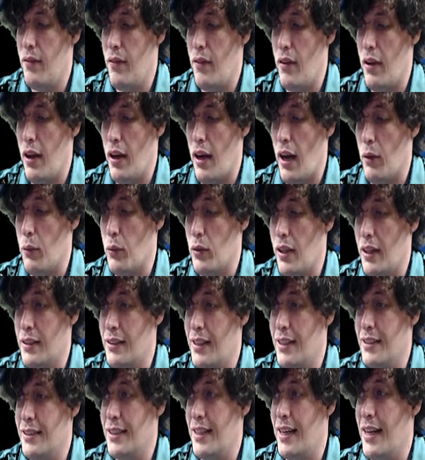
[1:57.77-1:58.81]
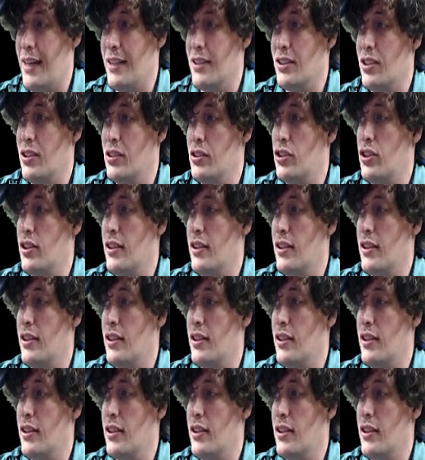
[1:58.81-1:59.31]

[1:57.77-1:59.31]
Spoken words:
And I would like to get into